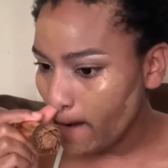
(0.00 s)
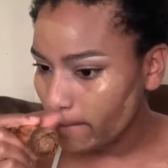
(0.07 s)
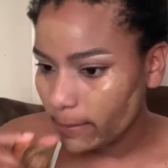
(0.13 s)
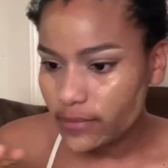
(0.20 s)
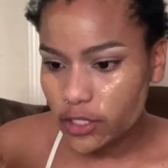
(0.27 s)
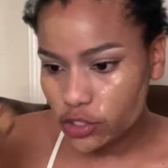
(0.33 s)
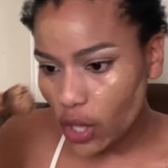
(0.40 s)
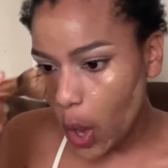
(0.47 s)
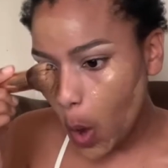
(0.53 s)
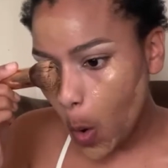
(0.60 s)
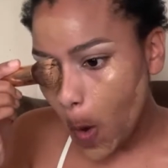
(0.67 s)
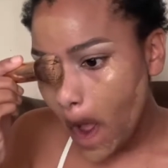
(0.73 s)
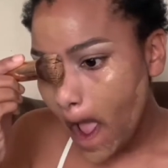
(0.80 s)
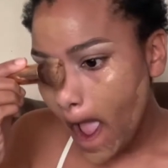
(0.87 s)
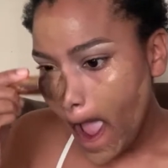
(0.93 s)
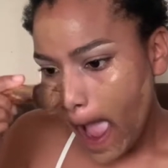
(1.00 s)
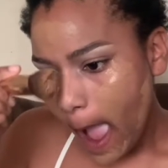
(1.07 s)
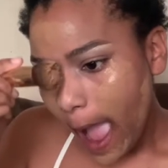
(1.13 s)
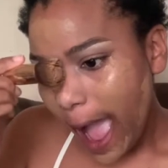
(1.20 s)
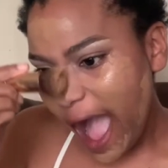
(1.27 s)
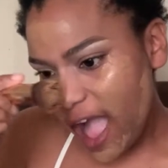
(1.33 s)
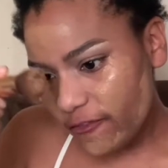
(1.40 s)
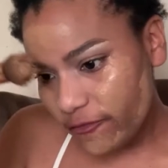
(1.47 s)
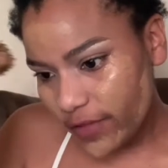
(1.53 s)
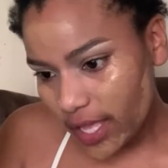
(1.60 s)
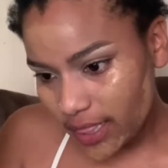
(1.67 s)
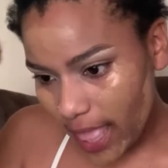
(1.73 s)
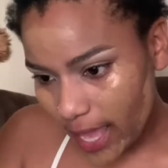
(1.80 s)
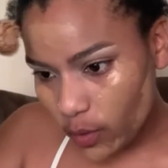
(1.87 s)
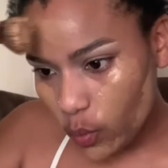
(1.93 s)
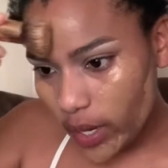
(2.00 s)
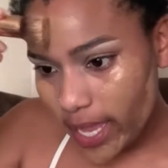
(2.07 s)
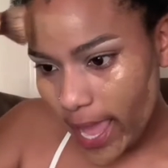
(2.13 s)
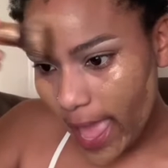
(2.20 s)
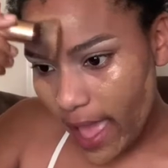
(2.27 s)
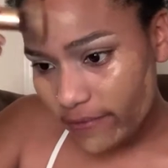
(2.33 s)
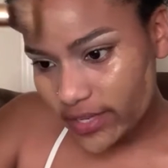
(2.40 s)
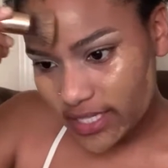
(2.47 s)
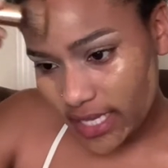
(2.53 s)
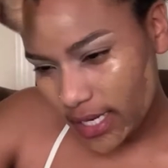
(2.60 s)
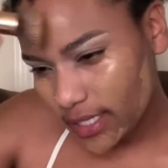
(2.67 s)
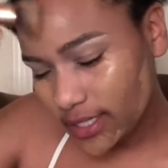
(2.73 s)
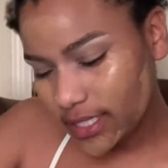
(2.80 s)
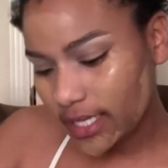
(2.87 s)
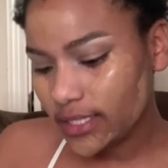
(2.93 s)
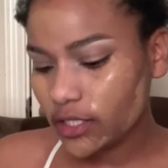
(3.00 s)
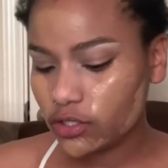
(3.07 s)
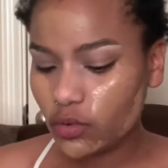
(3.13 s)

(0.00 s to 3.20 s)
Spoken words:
So I feel like we have a tendency to,